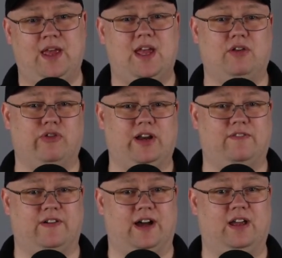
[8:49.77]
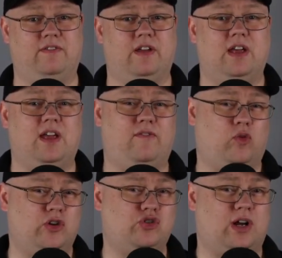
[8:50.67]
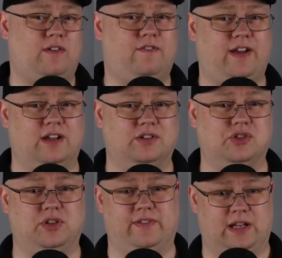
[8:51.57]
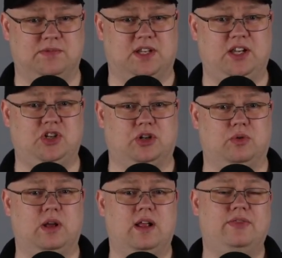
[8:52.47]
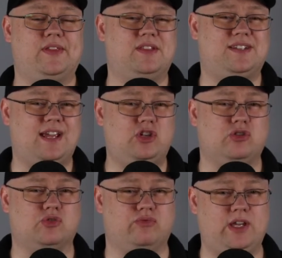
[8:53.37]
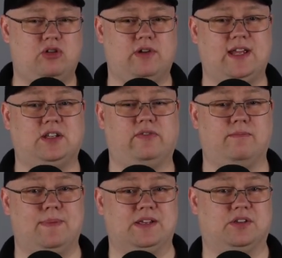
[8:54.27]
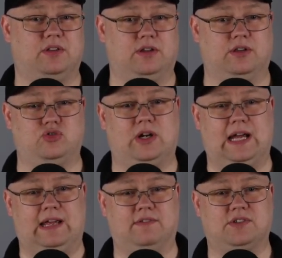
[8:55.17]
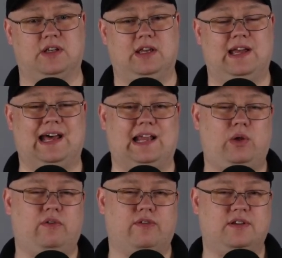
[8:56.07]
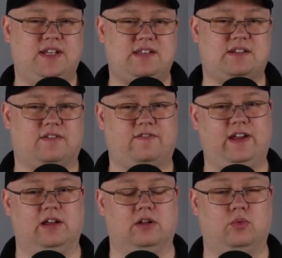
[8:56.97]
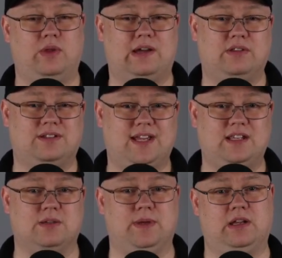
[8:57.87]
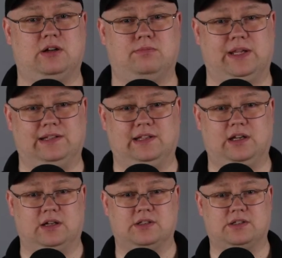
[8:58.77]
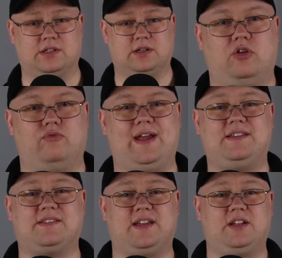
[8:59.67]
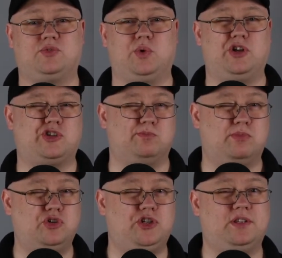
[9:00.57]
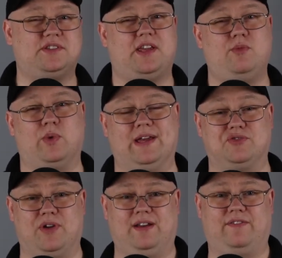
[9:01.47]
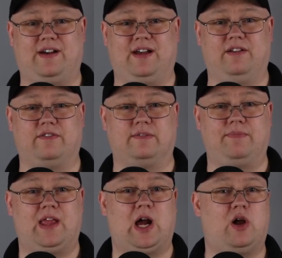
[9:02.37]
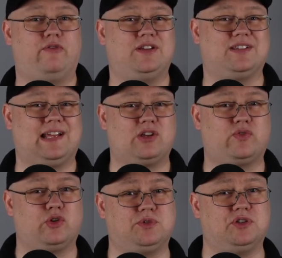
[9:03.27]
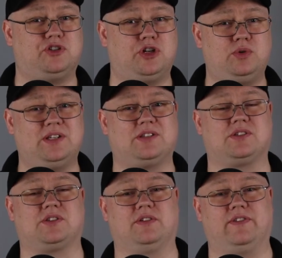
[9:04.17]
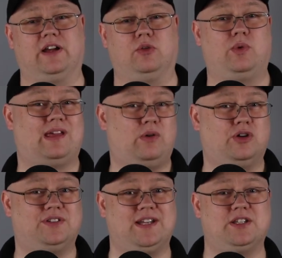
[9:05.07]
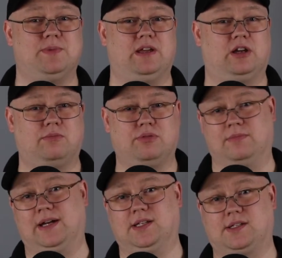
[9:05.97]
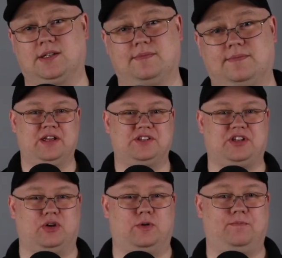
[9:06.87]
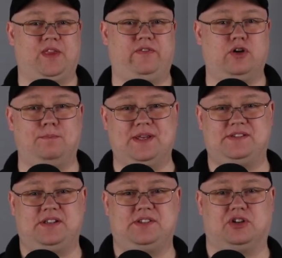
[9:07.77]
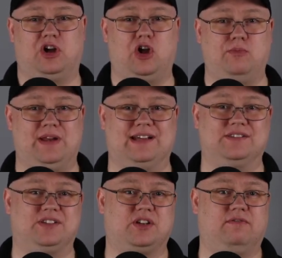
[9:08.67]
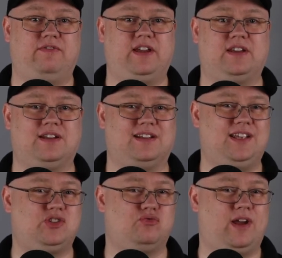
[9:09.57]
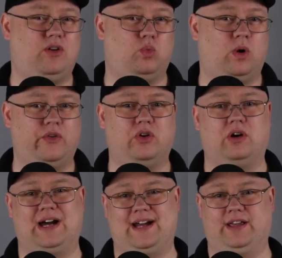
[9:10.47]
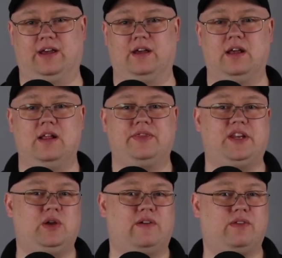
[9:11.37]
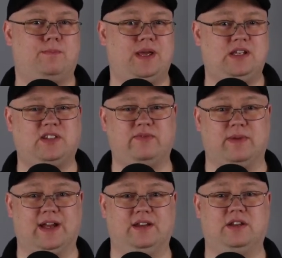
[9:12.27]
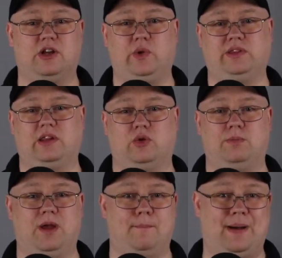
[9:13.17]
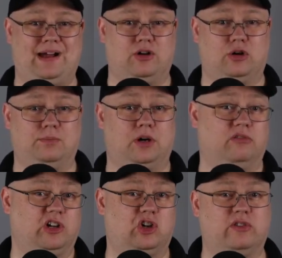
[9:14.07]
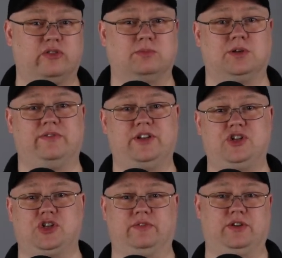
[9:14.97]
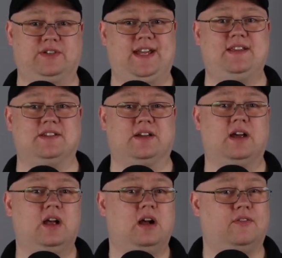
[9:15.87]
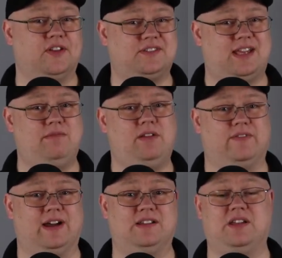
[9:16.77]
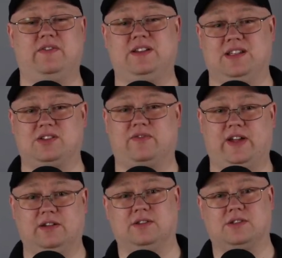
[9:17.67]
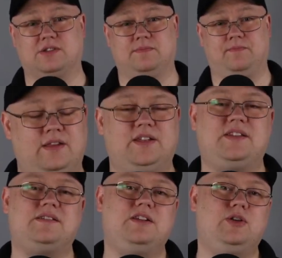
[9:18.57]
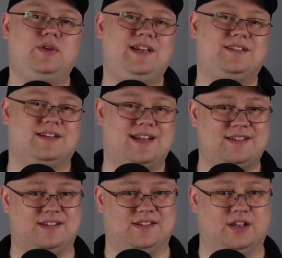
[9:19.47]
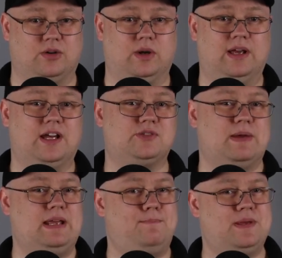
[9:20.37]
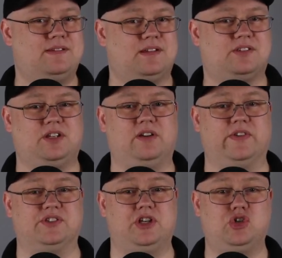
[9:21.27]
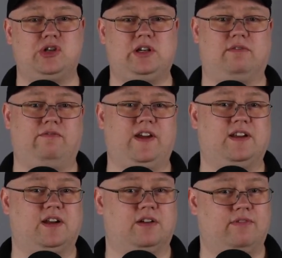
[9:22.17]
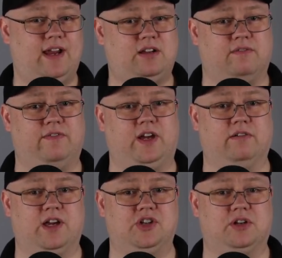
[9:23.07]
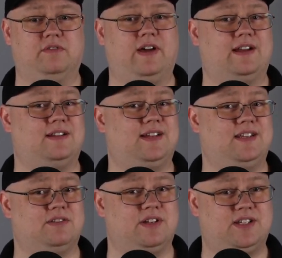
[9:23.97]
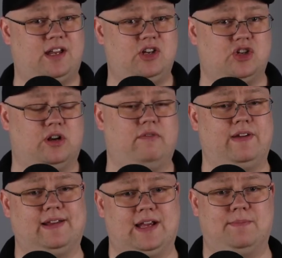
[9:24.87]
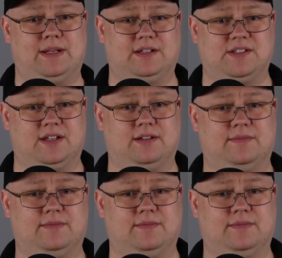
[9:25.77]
In RAID 5, if one drive fails or develops an issue, then the data is recreated from bits on the other drives, allowing for a disk to fail without the data being completely lost. RAID 6 works much in the same way as RAID 5, however it allows for 2 disks to fail without your data being compromised. So, if your business or home NAS is configured in at least RAID 1 or higher, then you have the peace of mind knowing that there will be a backup or recoverable version of your data on the same device if a disk fails. This isn't unique to NASs though, as many business servers are usually configured in a RAID configuration for added data retention and reliability.